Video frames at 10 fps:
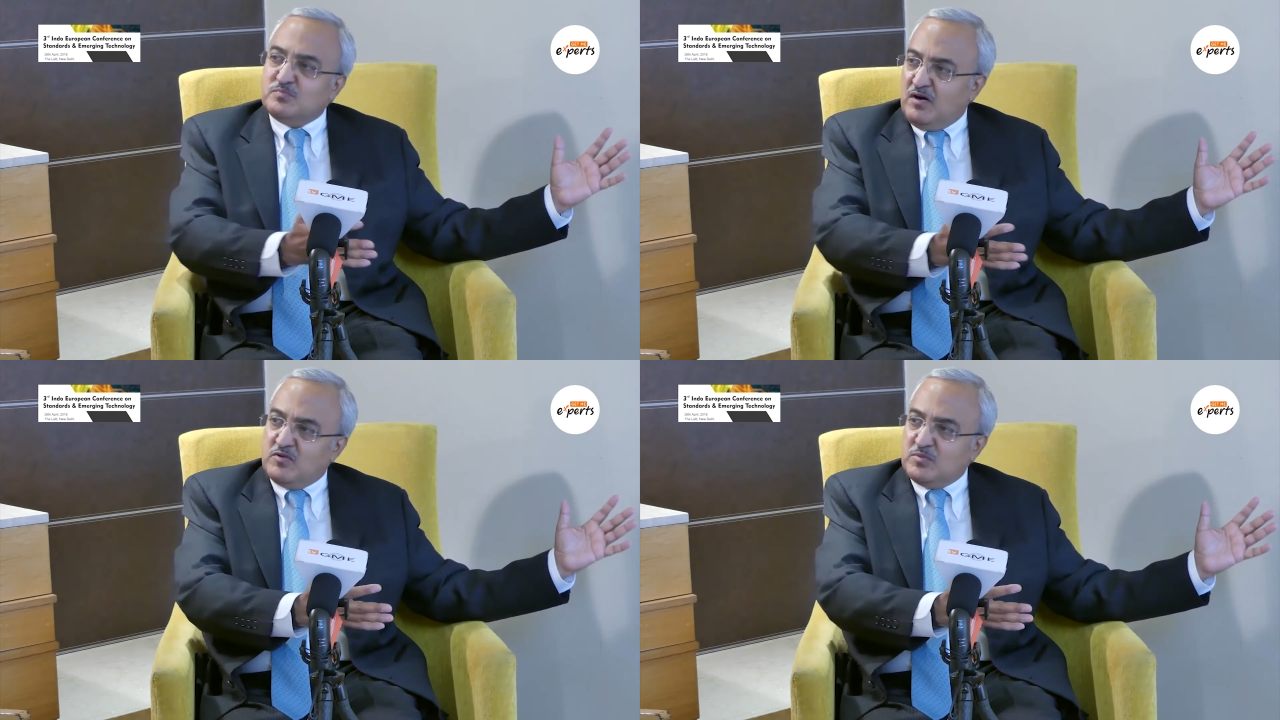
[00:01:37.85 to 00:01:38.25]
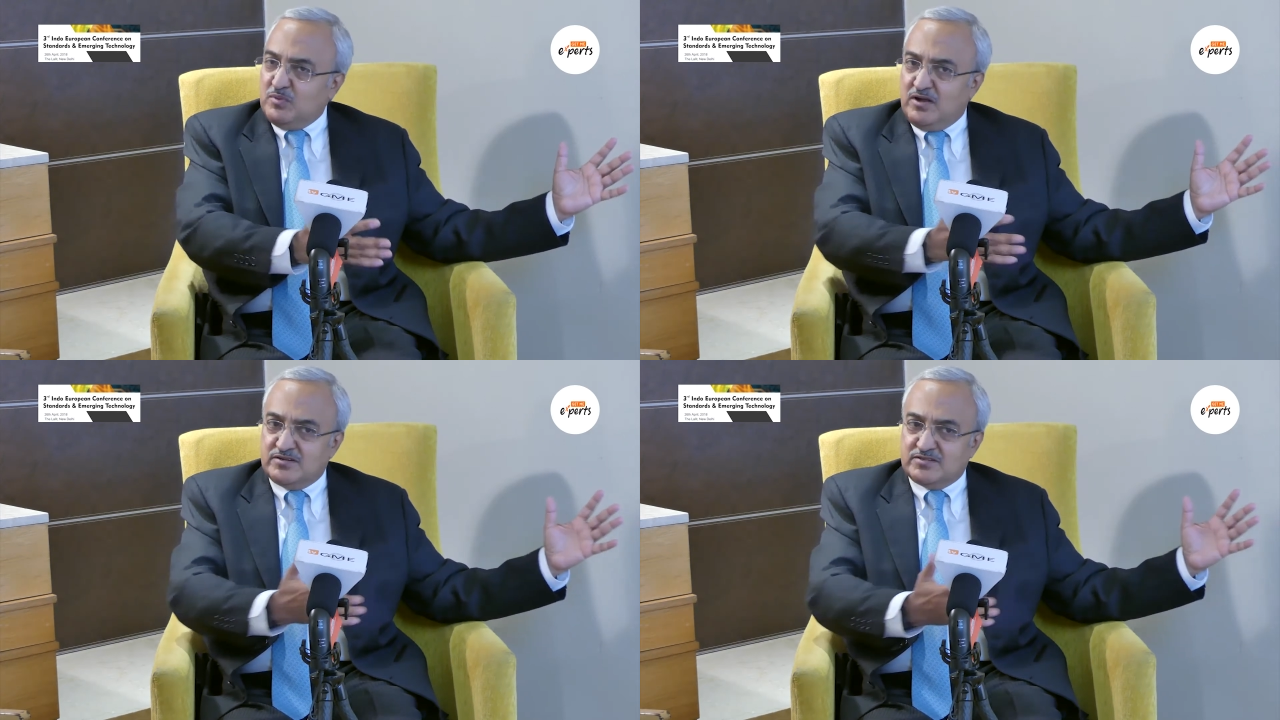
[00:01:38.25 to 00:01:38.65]
power
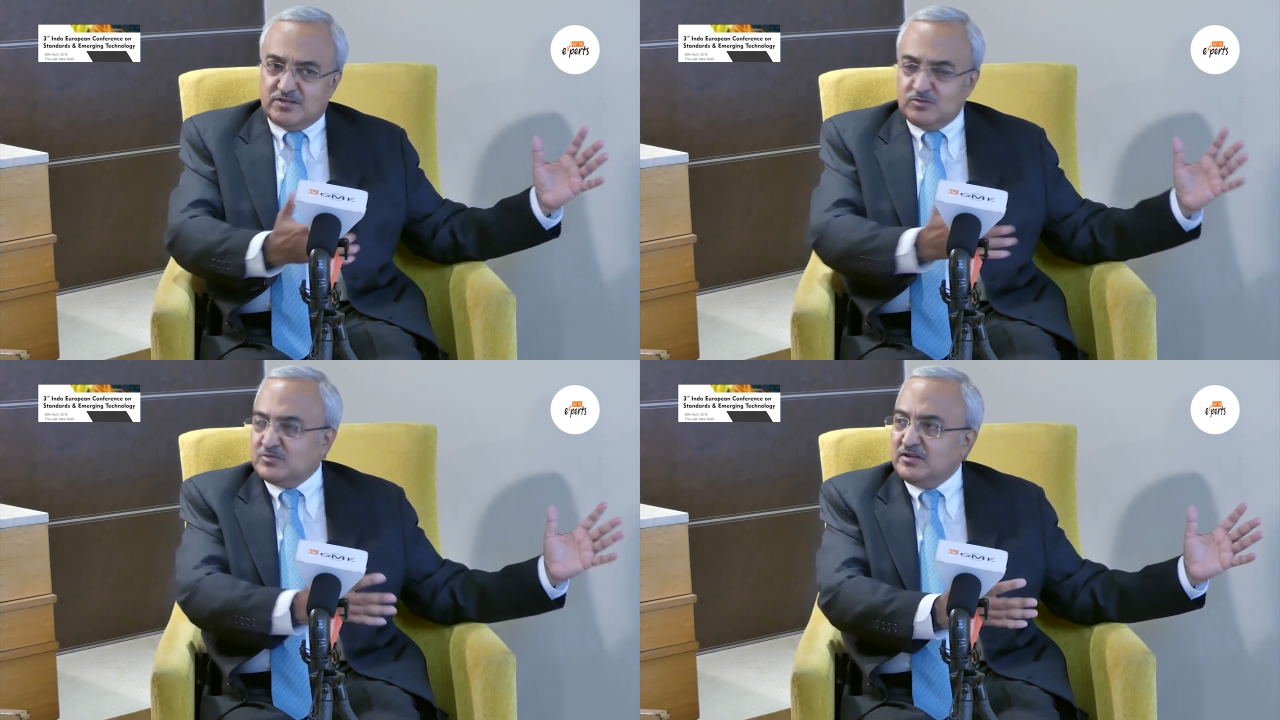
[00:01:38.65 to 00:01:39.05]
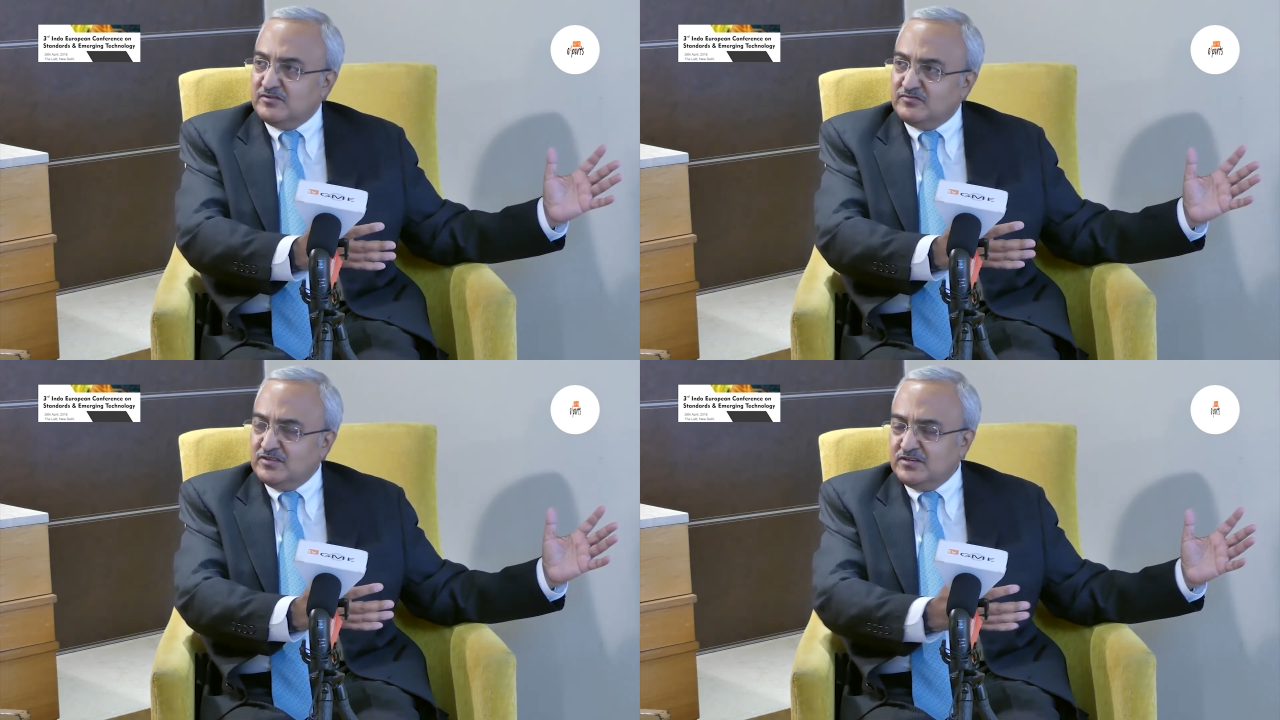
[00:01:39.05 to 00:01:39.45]
plants outside
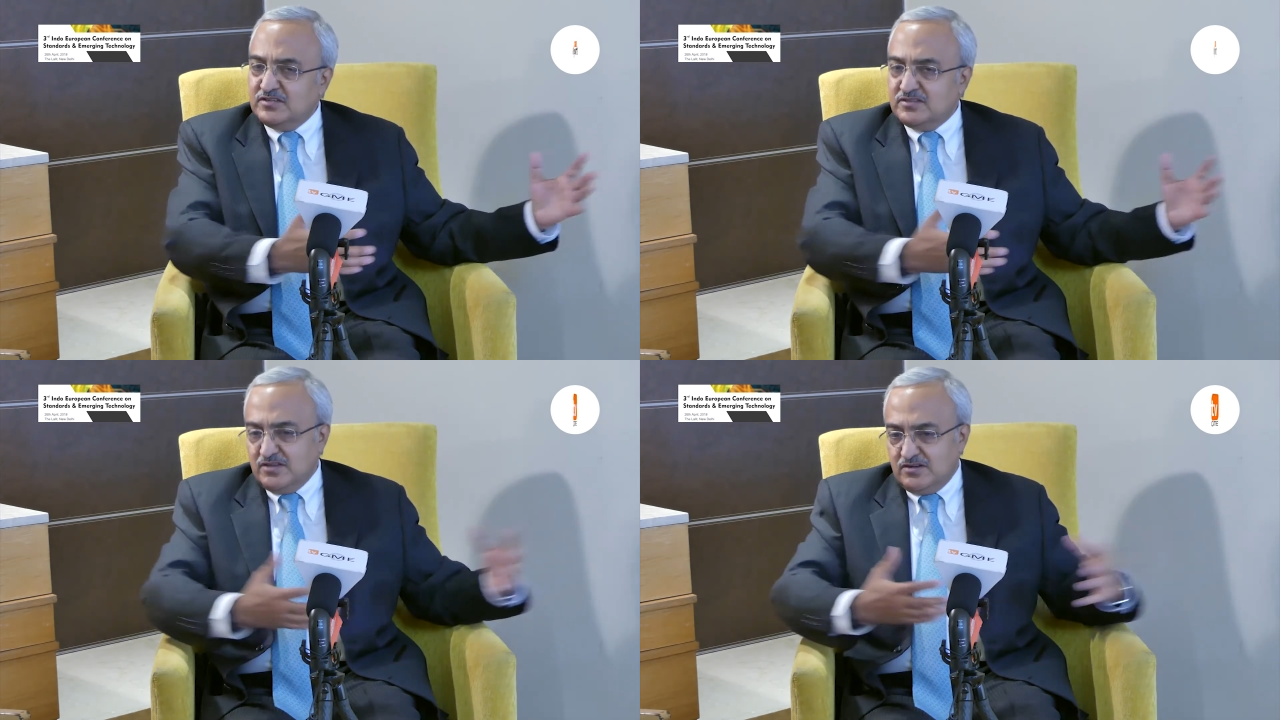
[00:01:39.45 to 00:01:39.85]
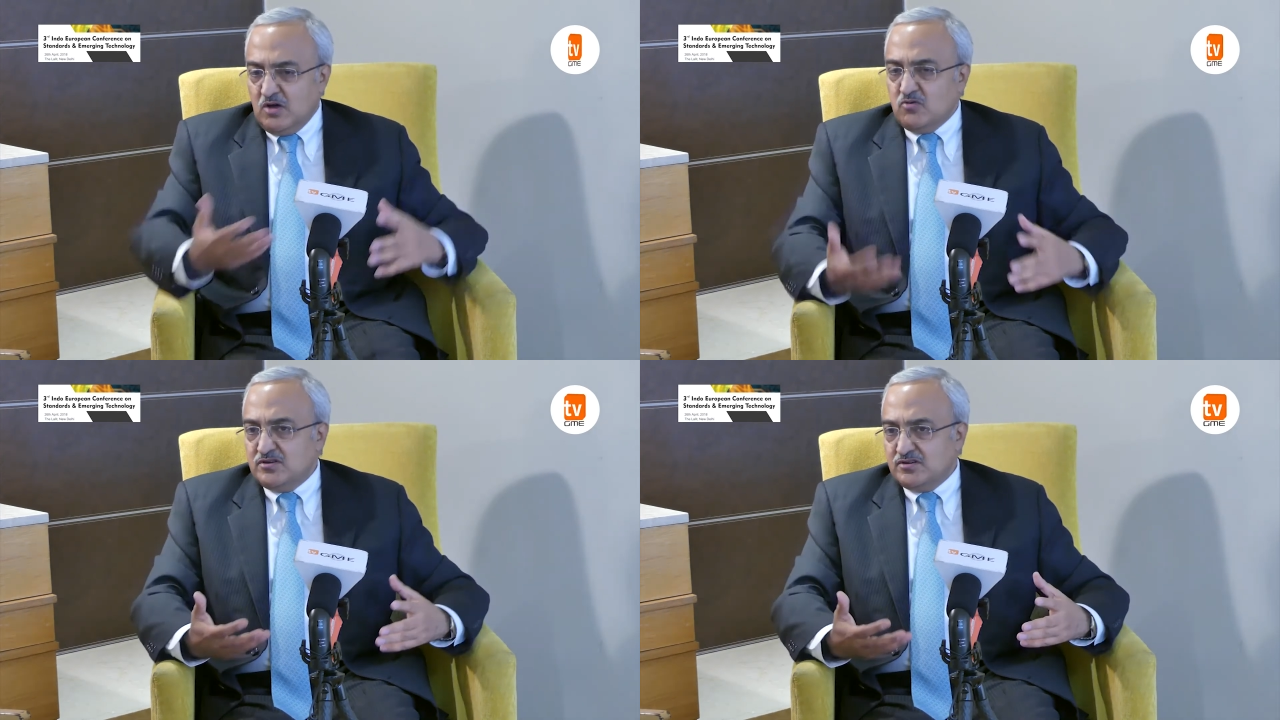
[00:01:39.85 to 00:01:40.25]
of cities and
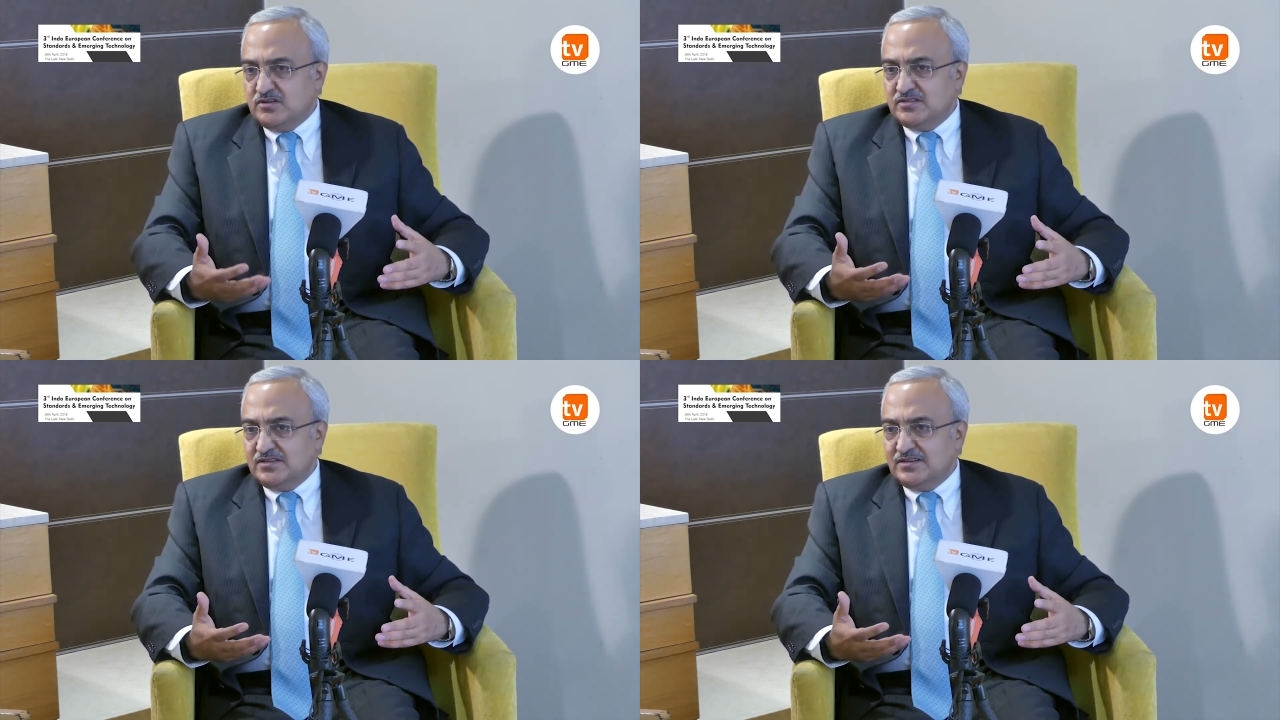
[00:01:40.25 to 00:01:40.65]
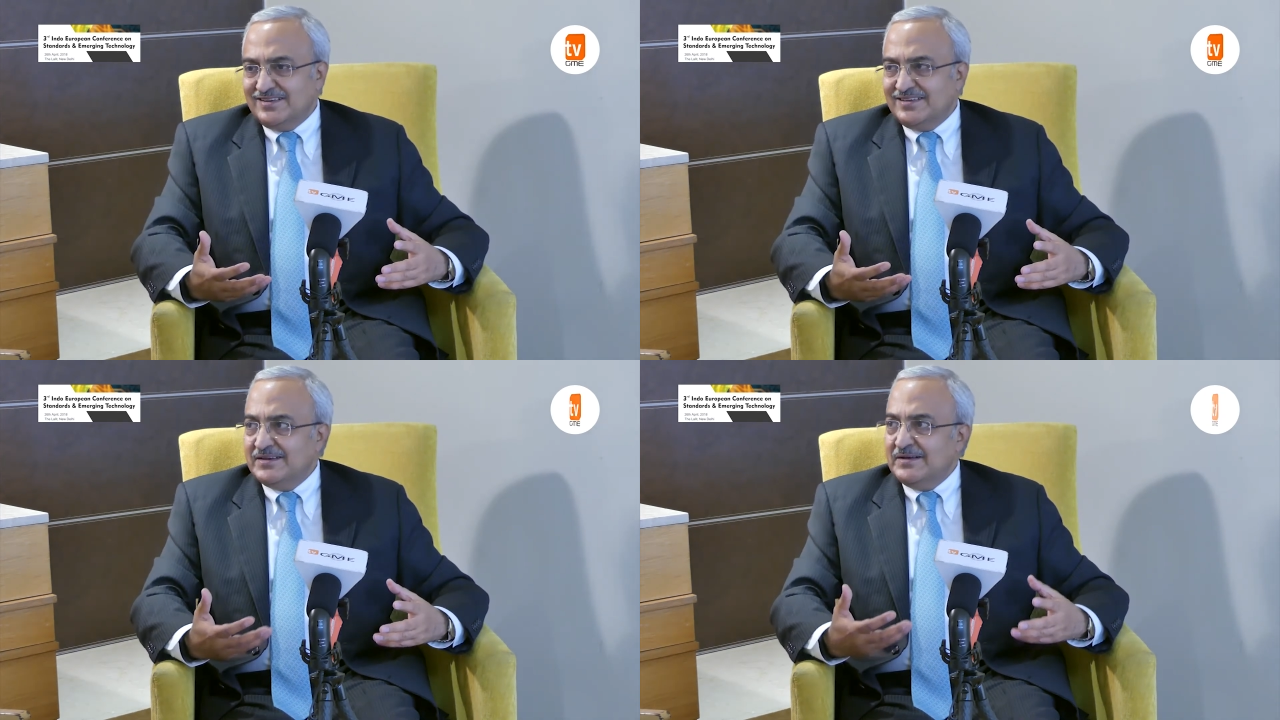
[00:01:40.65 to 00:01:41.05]
now increasingly